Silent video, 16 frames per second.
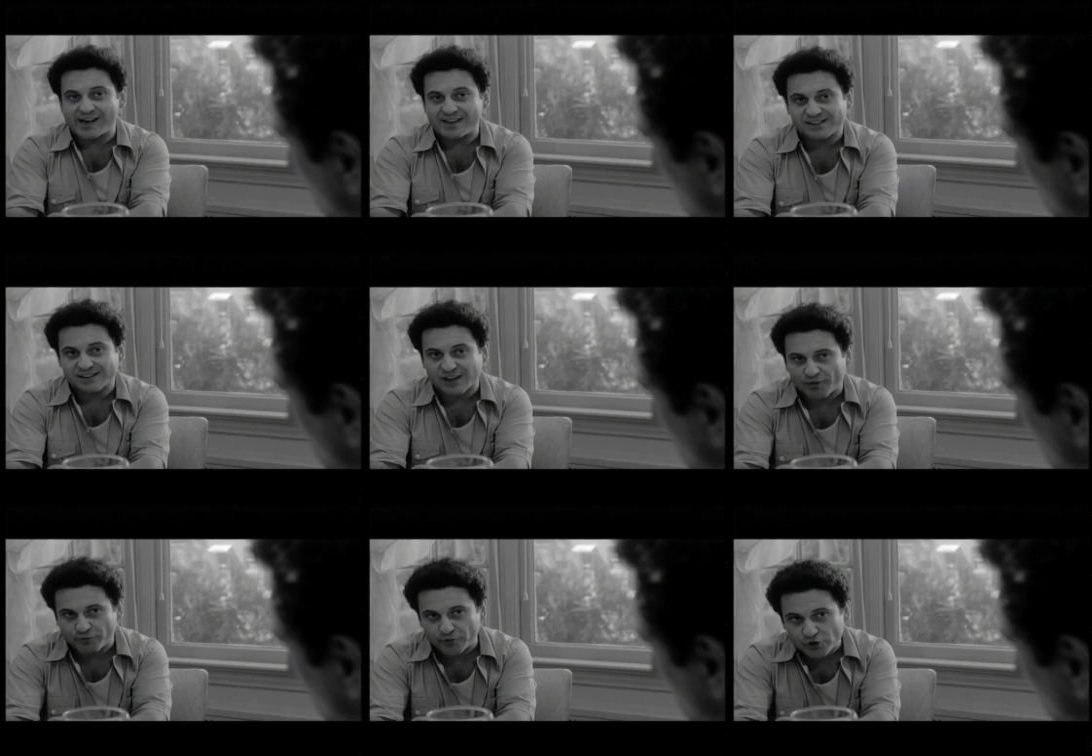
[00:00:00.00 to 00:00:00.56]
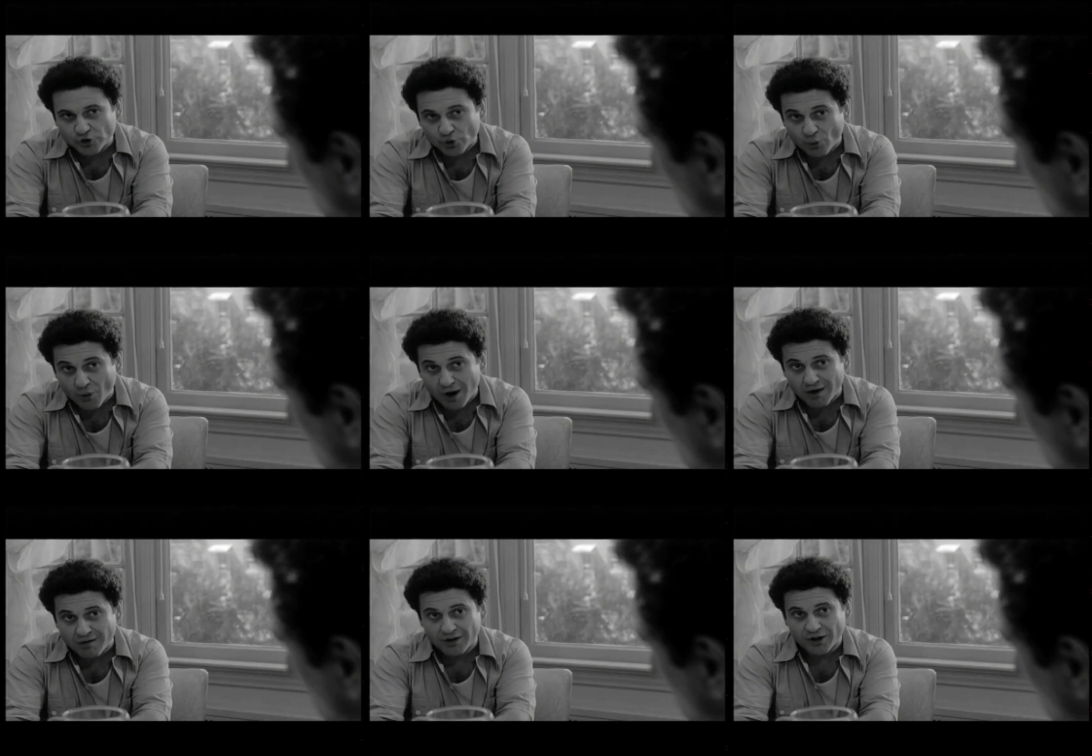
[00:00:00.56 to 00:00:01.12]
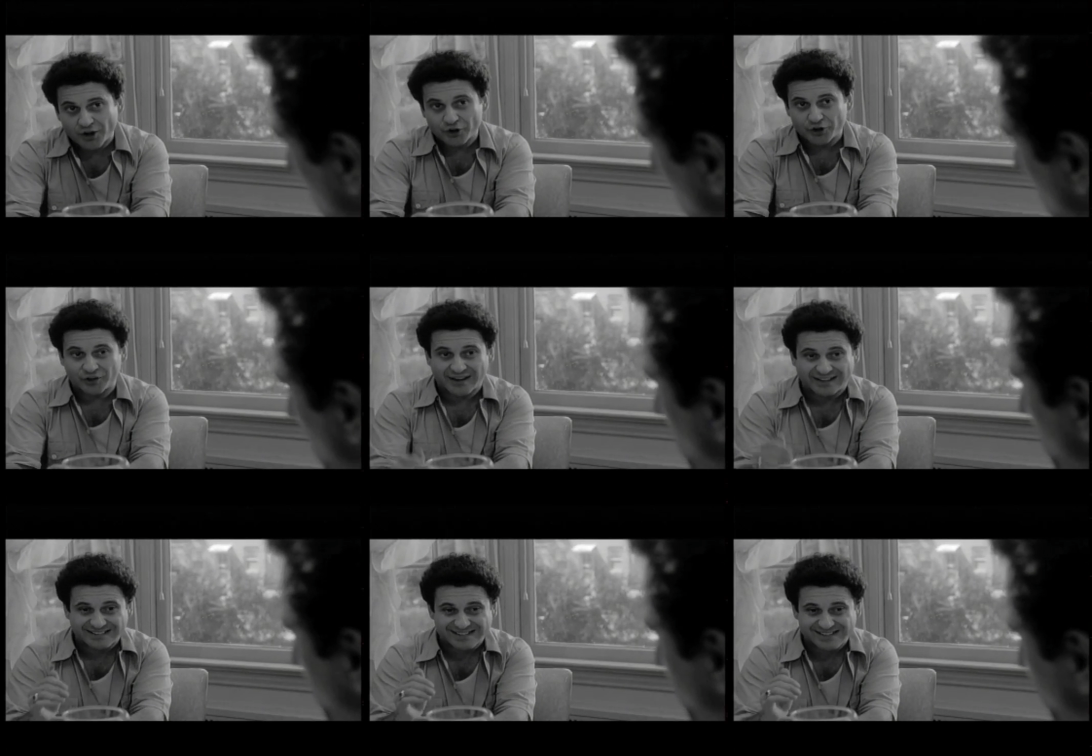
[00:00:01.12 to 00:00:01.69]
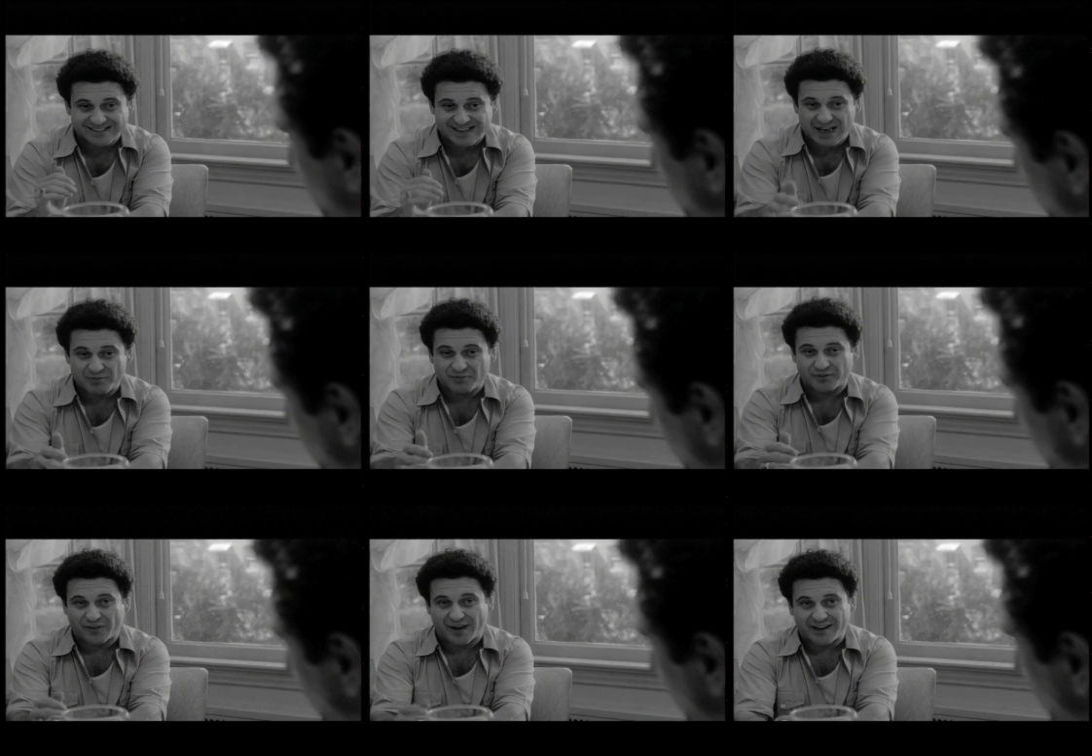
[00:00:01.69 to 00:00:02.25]
you're not as tough as you were? You're not the
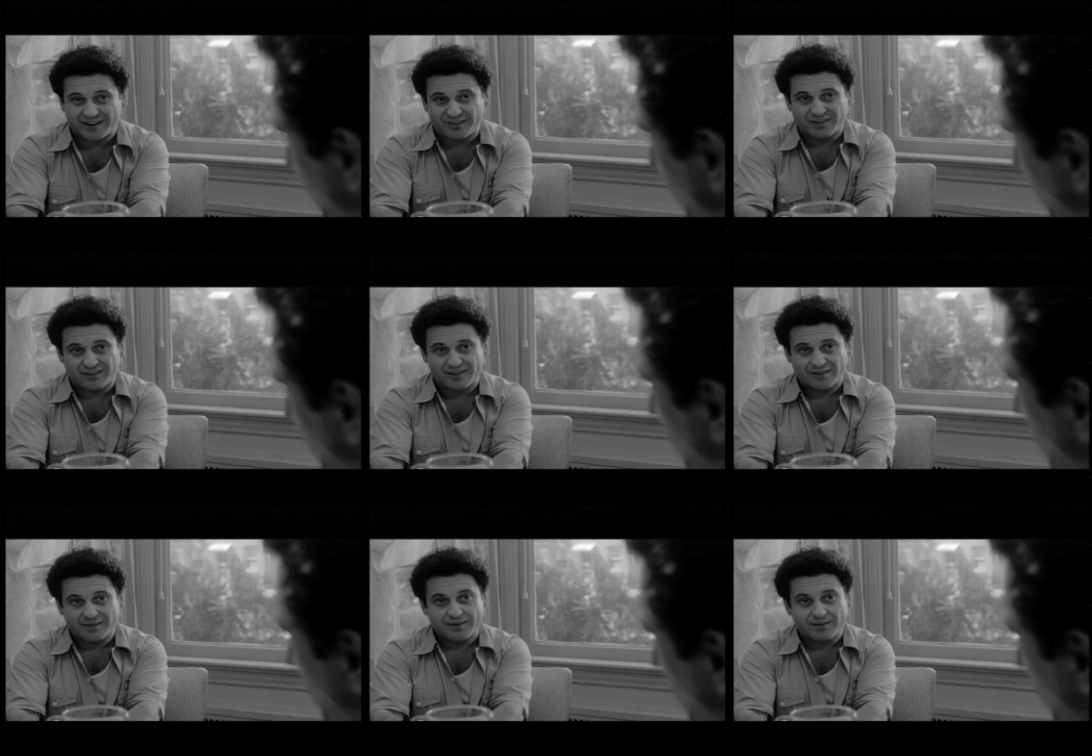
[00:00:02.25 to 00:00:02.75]
same fighter?